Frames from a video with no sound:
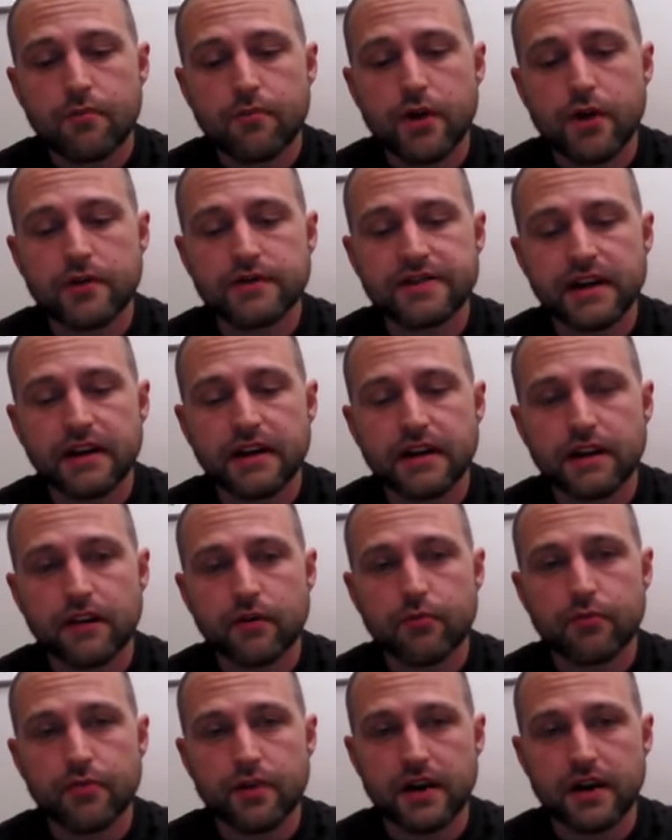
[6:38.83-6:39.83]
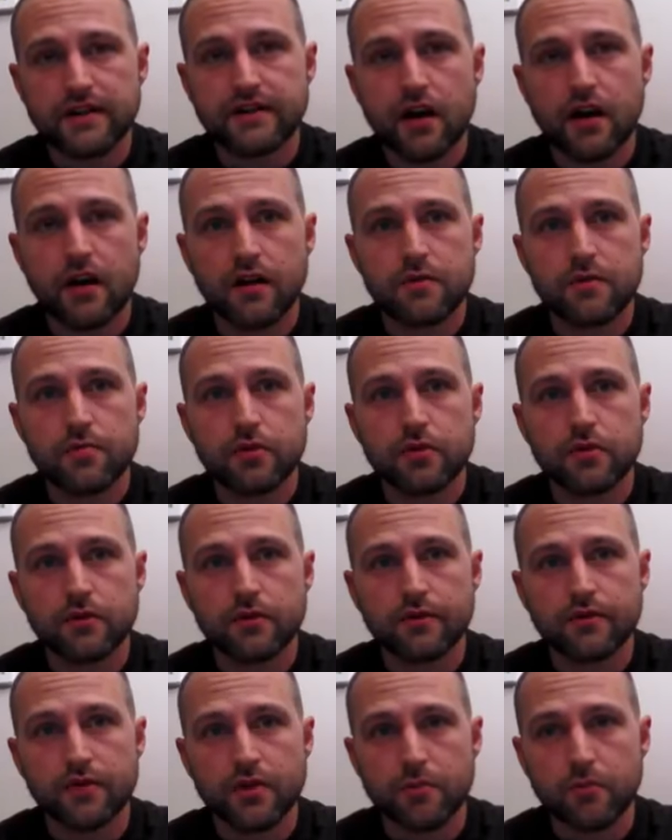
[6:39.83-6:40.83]
Protein is pretty darn
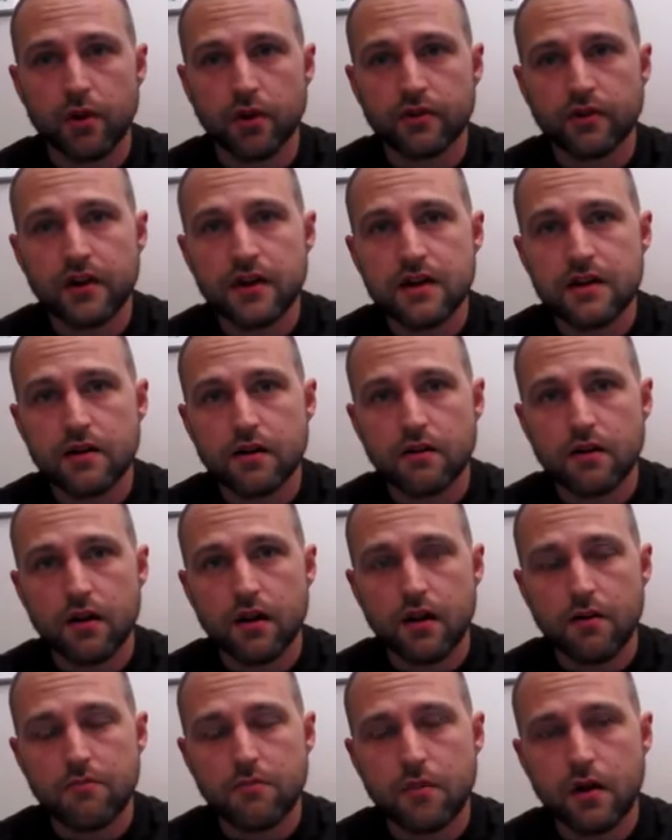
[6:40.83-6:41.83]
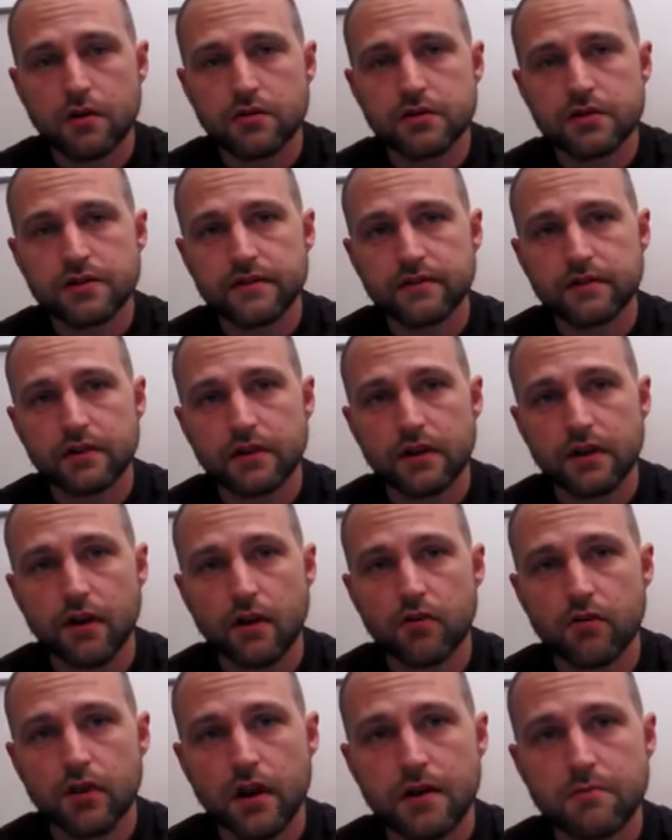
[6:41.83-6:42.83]
important for the body.
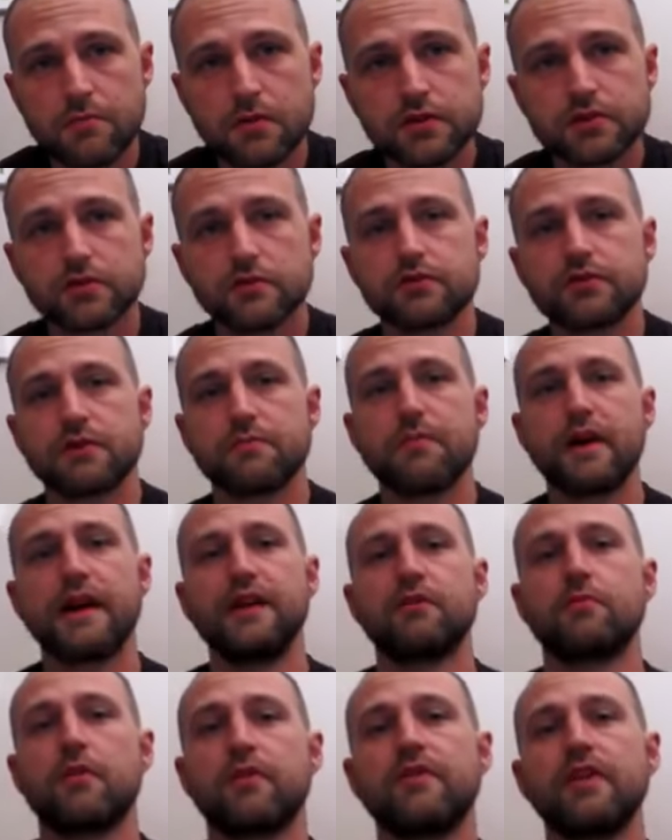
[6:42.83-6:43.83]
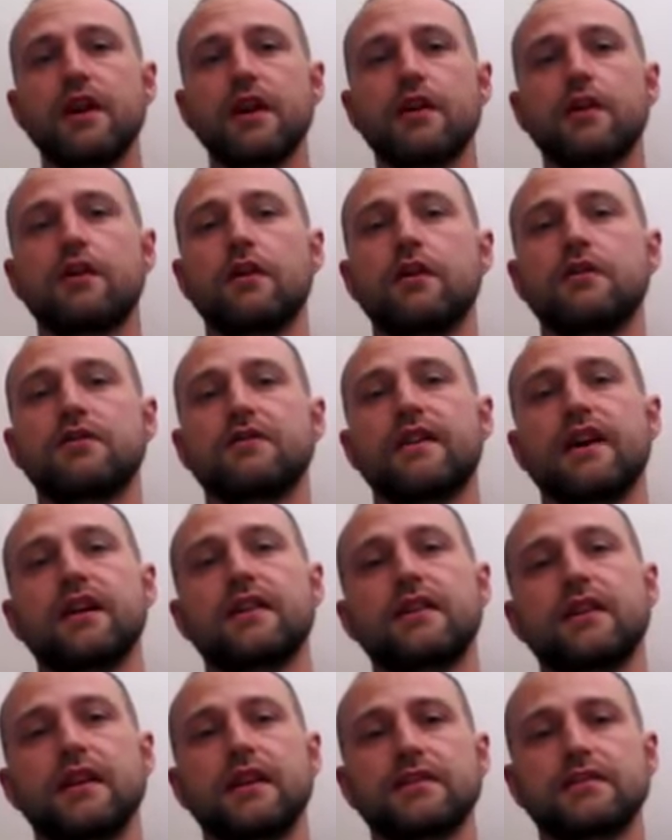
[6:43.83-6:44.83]
All our muscles are made up of it, and a lot of our
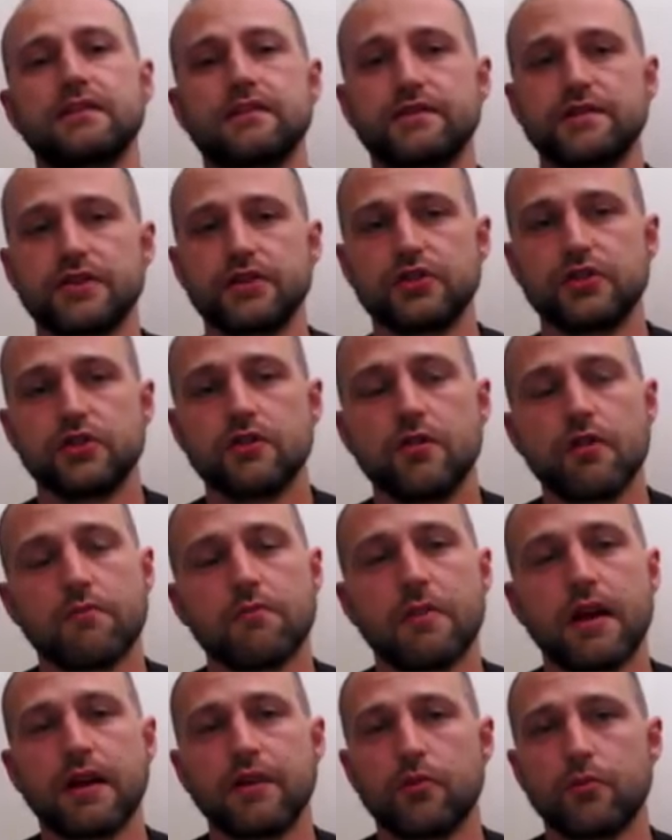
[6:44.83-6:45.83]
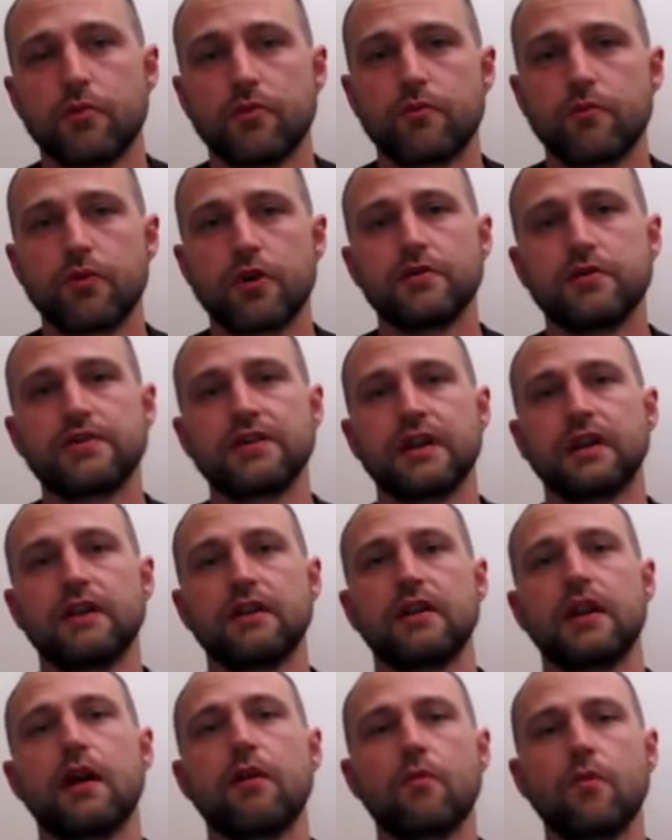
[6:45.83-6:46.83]
connective tissue are made up of
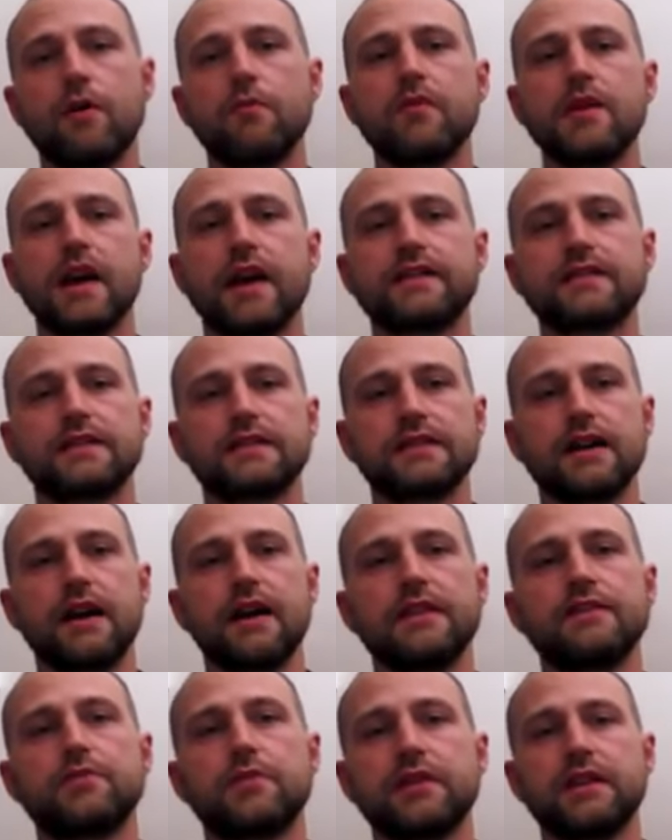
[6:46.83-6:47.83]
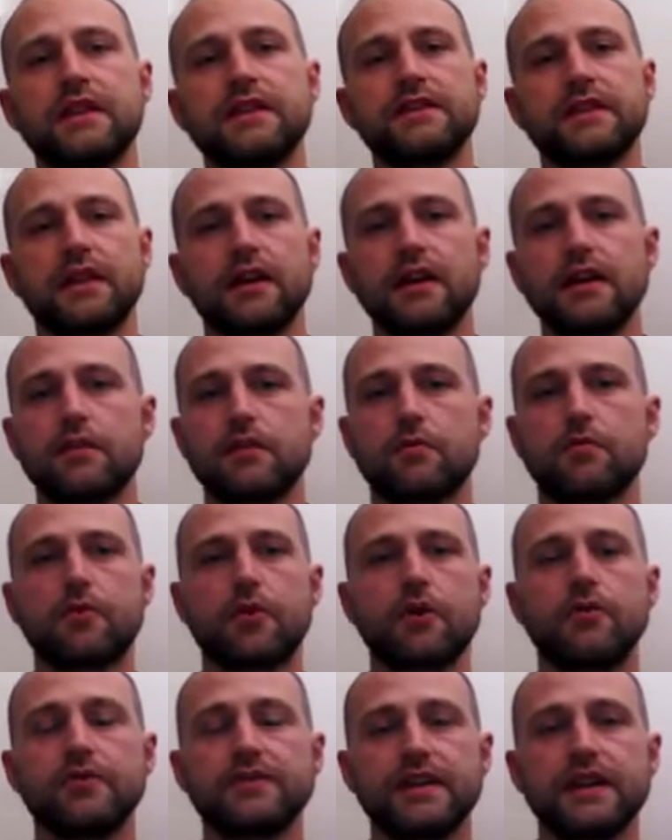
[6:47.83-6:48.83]
protein. Now, when we exercise, we need to eat the
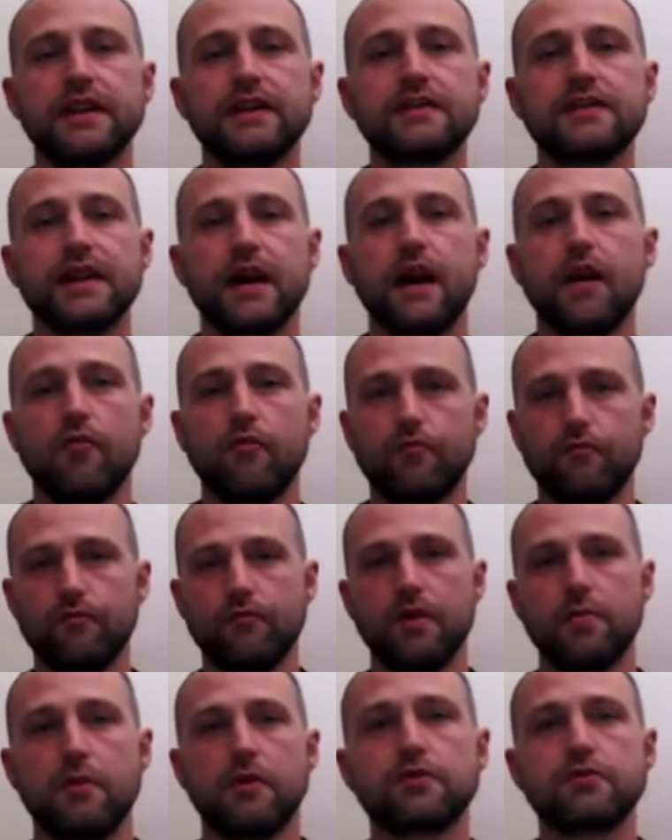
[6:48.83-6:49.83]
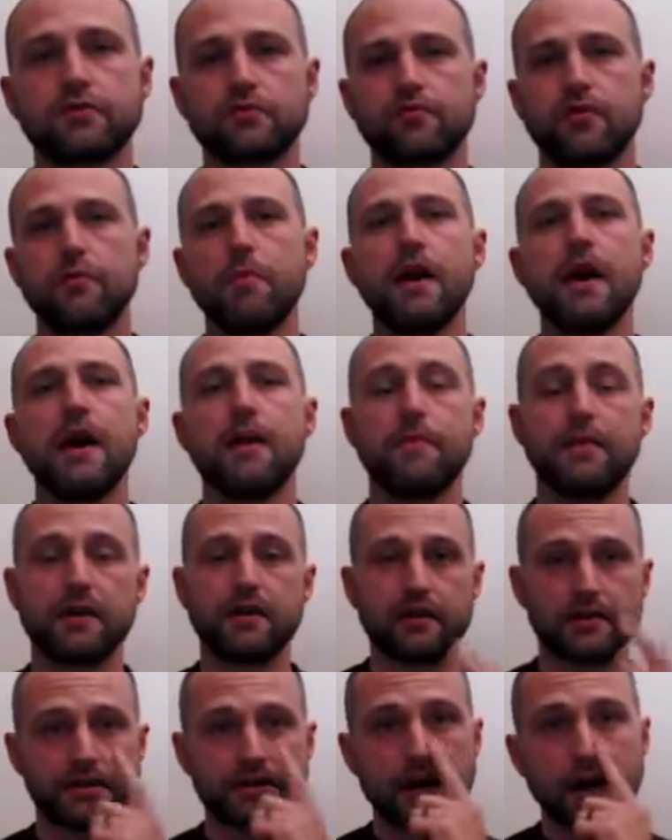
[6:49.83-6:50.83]
protein to help the muscles repair,
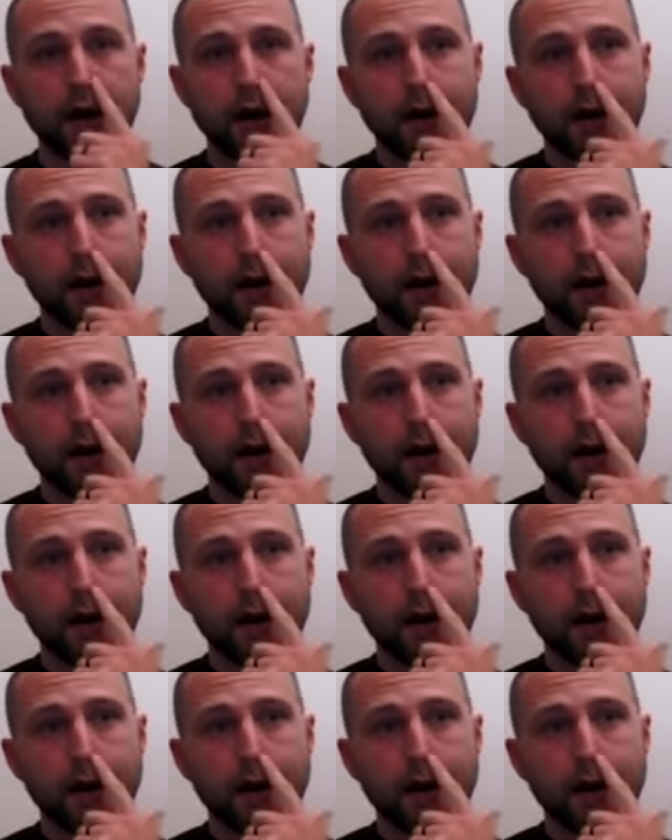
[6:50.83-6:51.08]
because